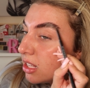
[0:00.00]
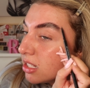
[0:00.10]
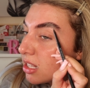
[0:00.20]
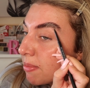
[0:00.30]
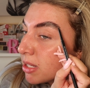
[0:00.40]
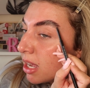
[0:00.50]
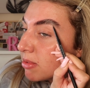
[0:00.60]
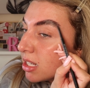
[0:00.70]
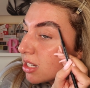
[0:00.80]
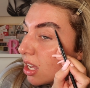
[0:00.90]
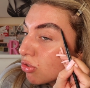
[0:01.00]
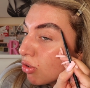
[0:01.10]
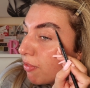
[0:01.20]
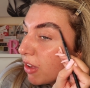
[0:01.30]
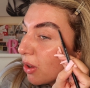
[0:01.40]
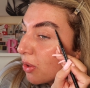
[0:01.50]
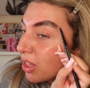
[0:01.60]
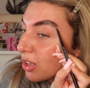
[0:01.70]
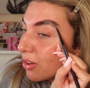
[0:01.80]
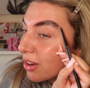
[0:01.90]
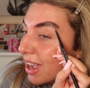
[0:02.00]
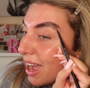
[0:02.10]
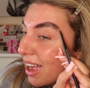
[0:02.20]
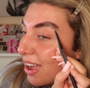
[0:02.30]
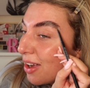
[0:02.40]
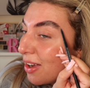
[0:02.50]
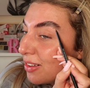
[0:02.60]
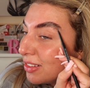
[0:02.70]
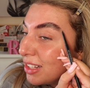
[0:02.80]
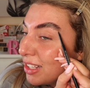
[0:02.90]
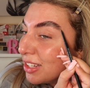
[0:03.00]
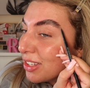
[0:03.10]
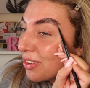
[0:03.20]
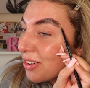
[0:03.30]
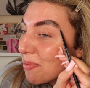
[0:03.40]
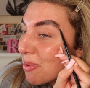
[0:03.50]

sometimes it does reveal that your